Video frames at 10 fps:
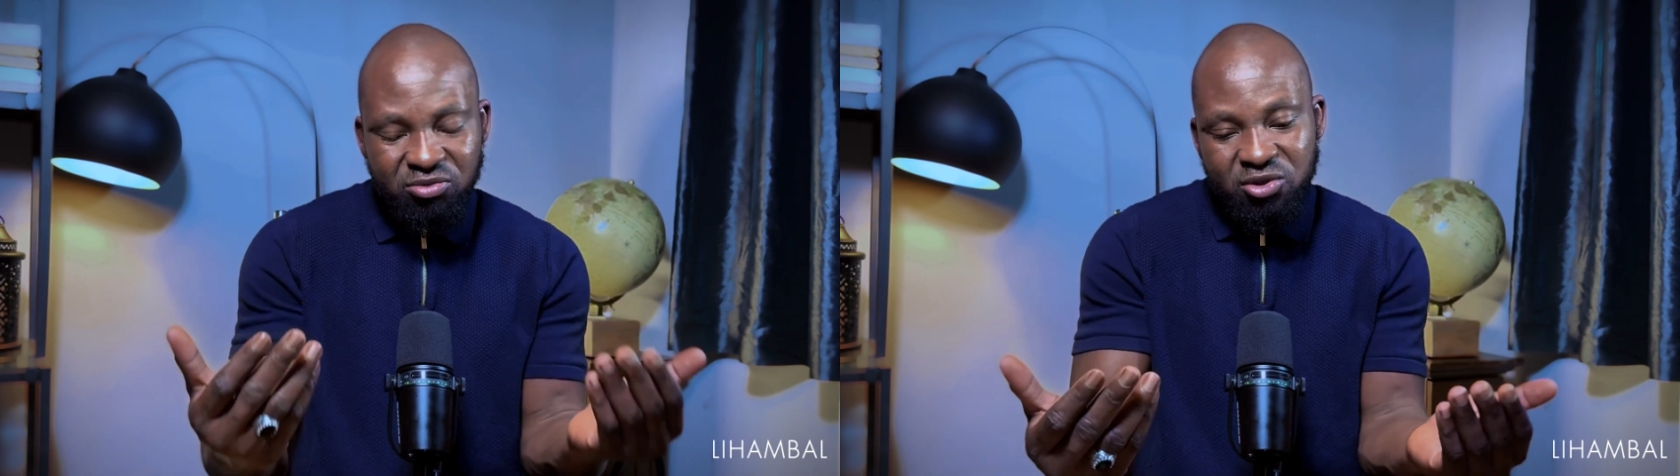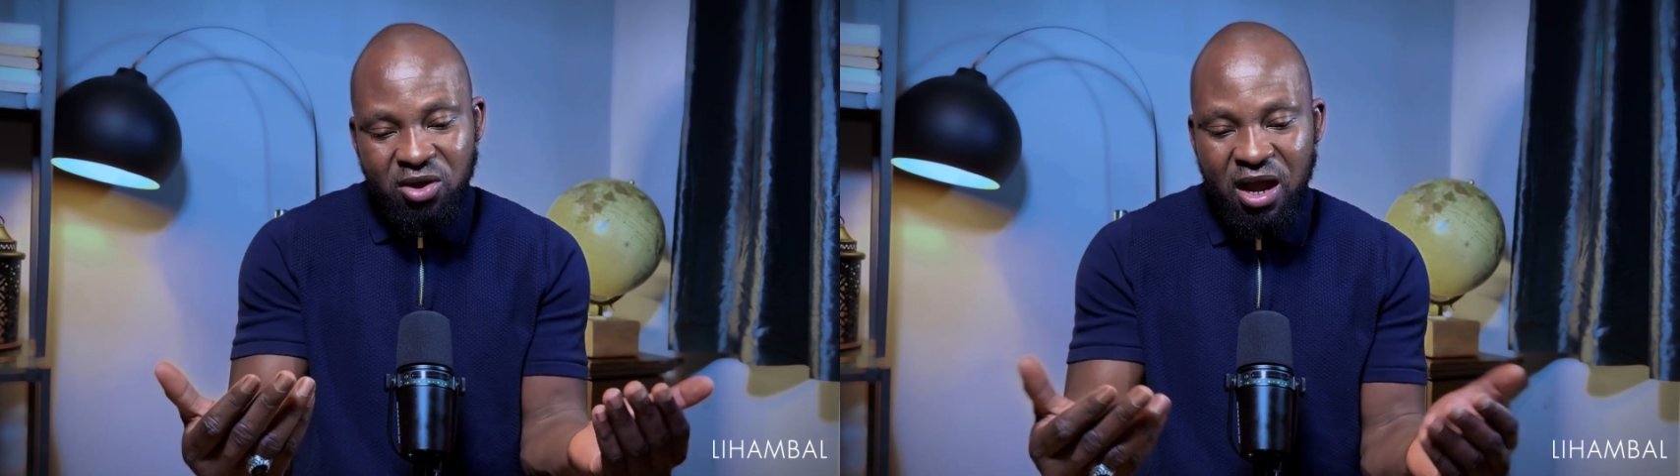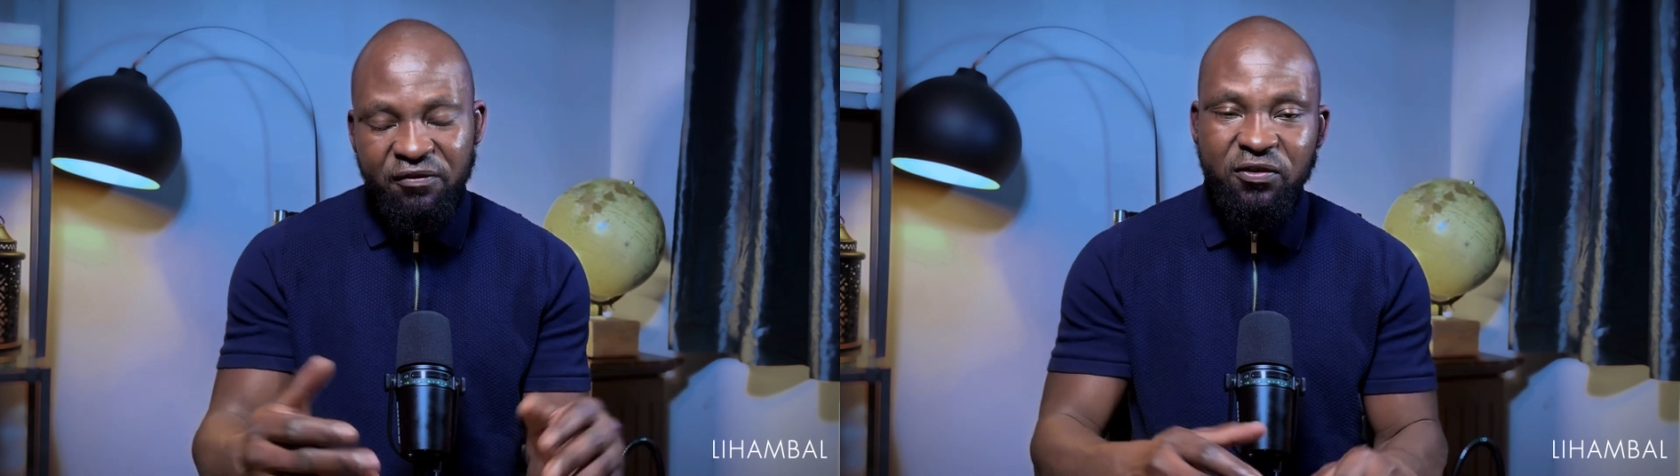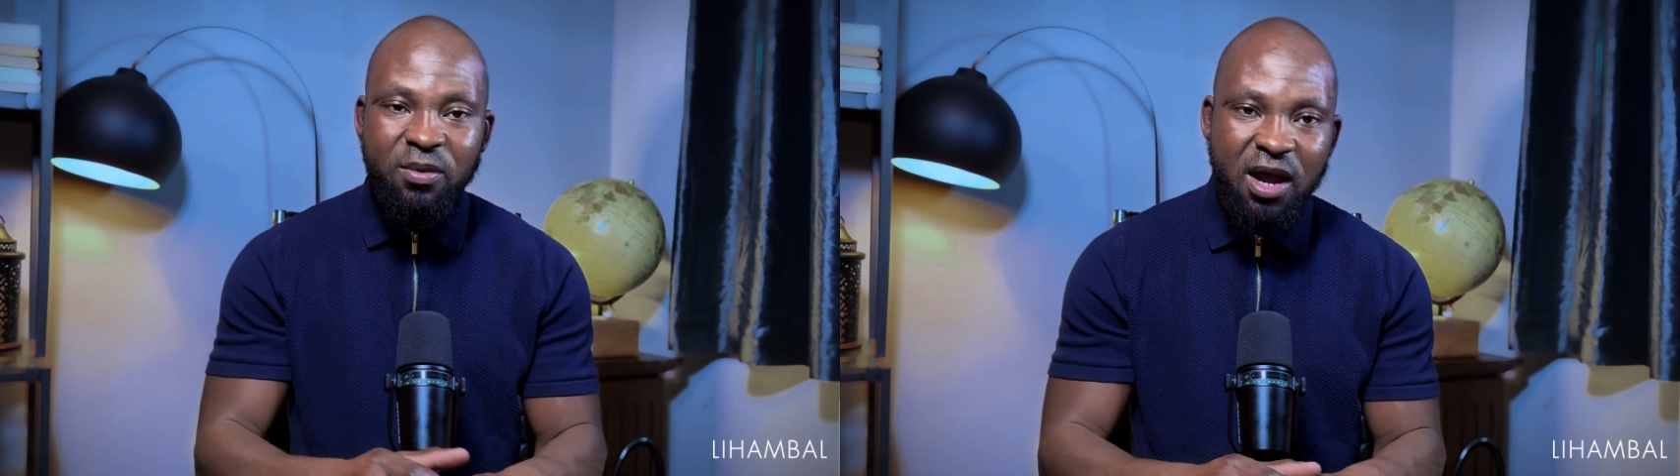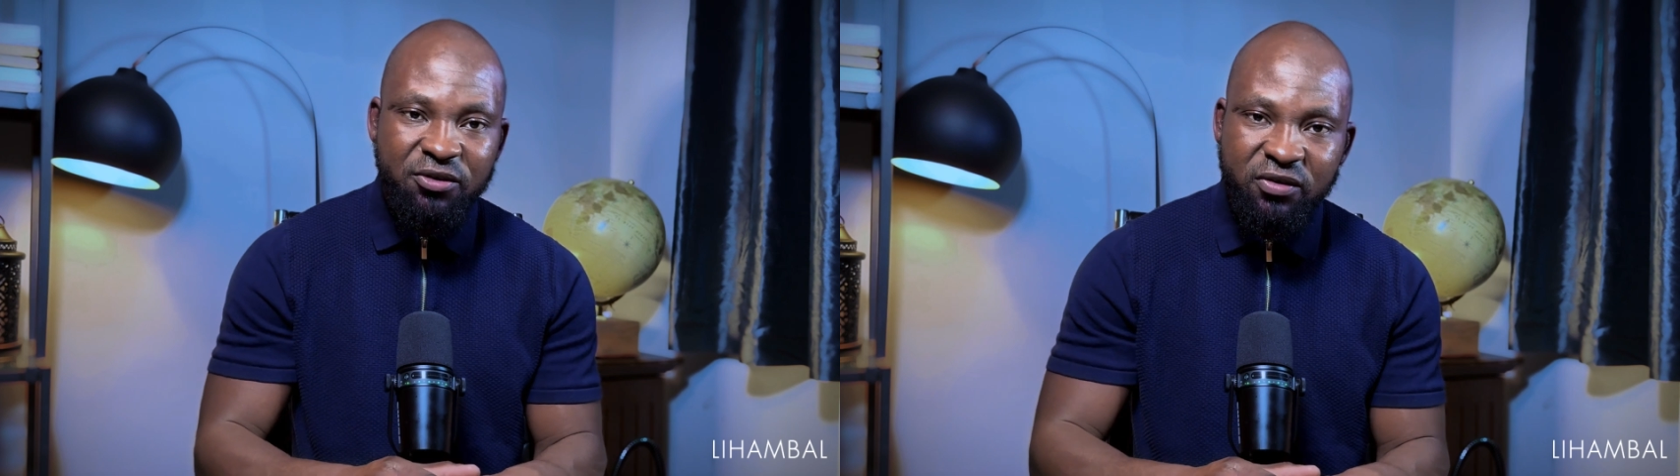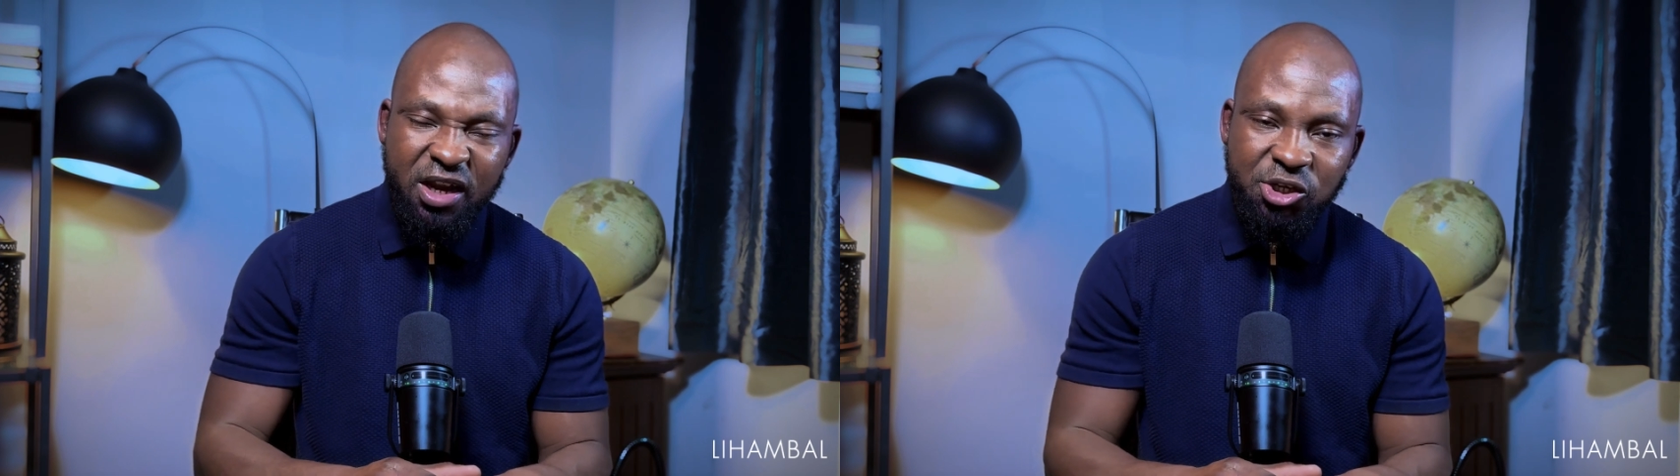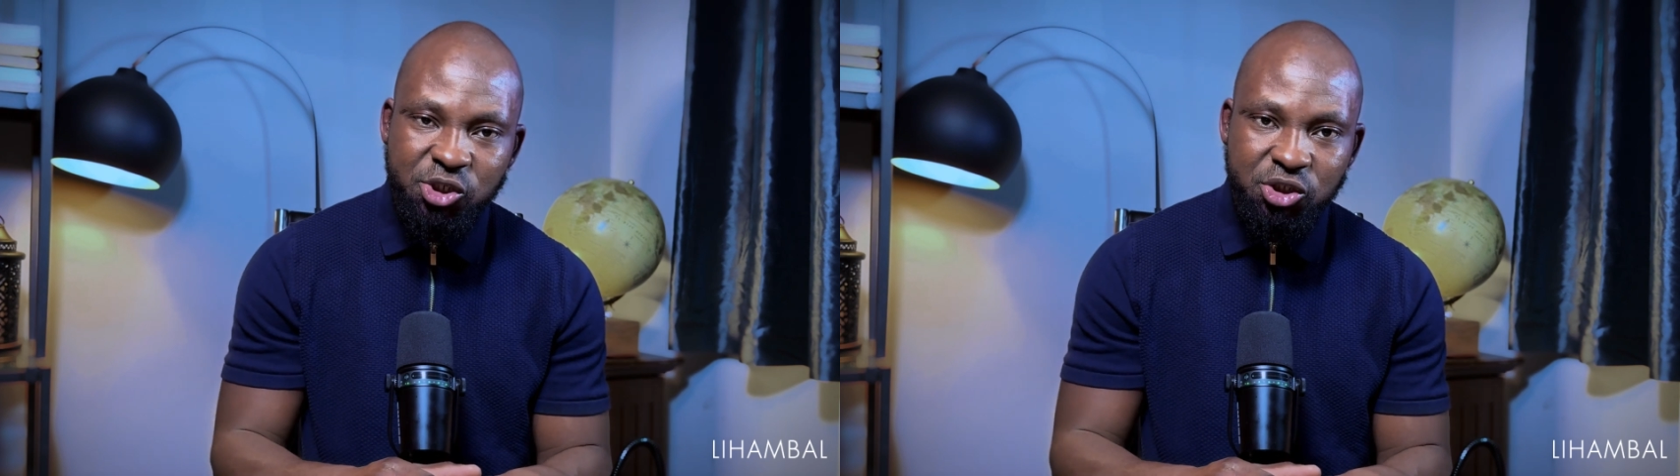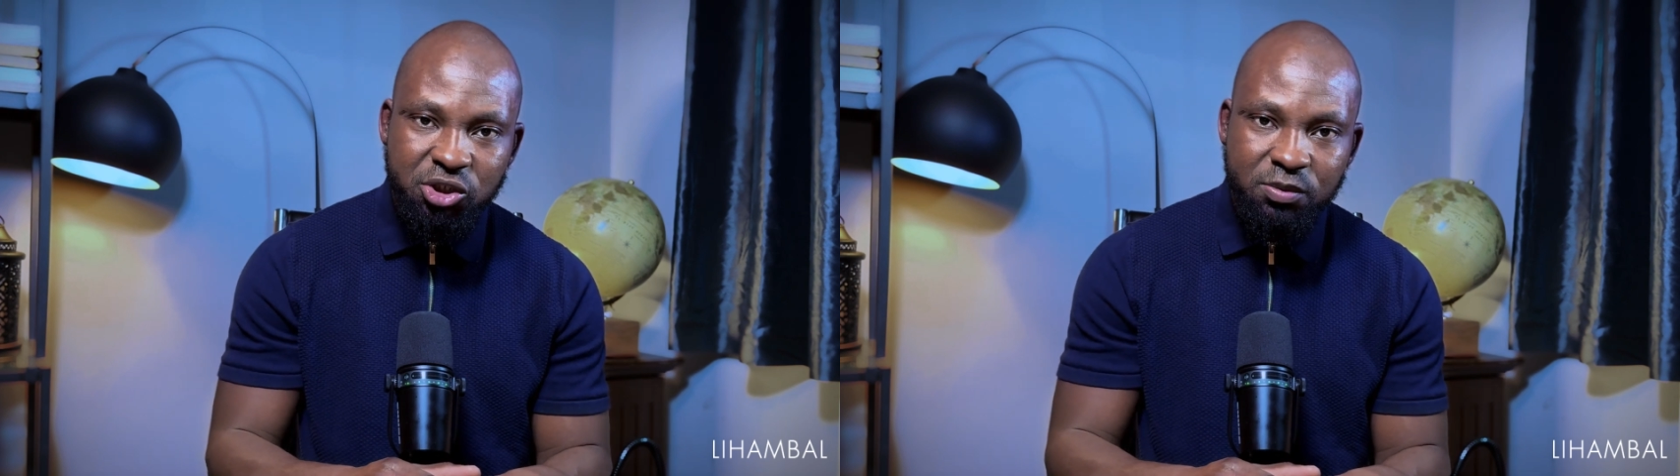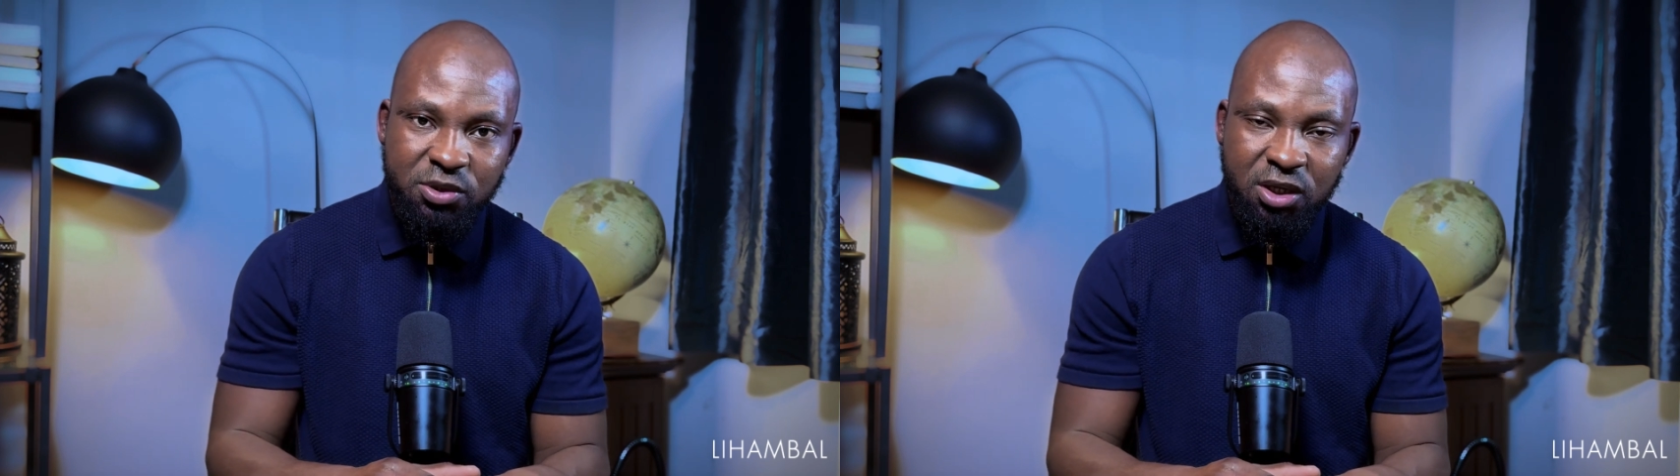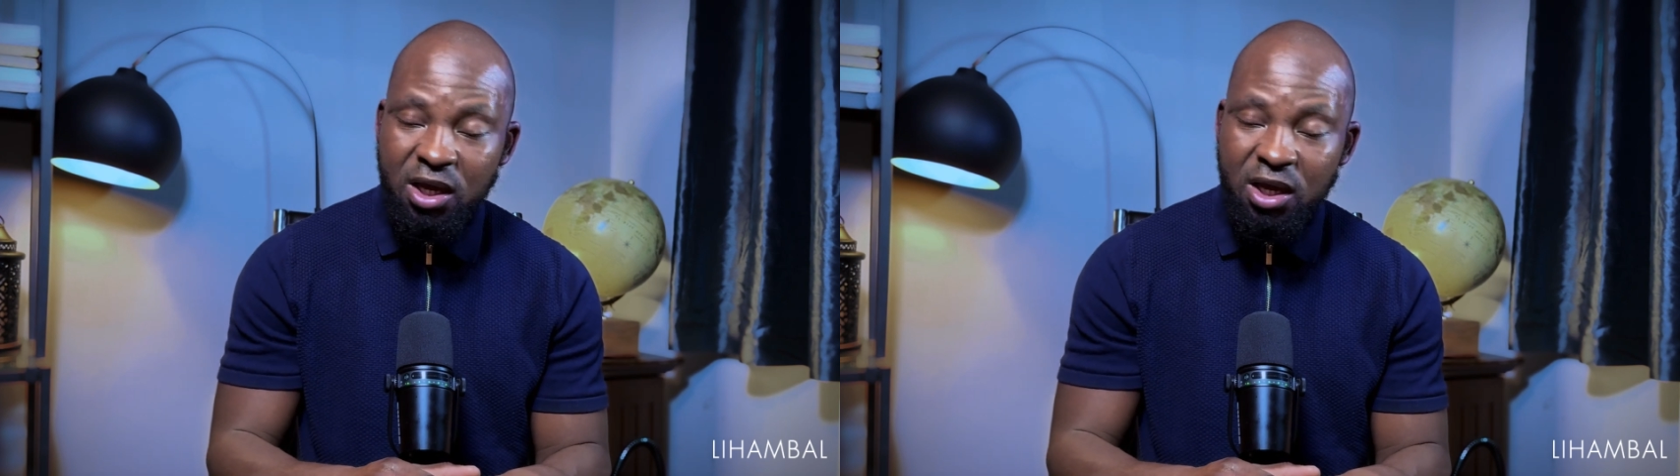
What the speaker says: to have some kind of relationships,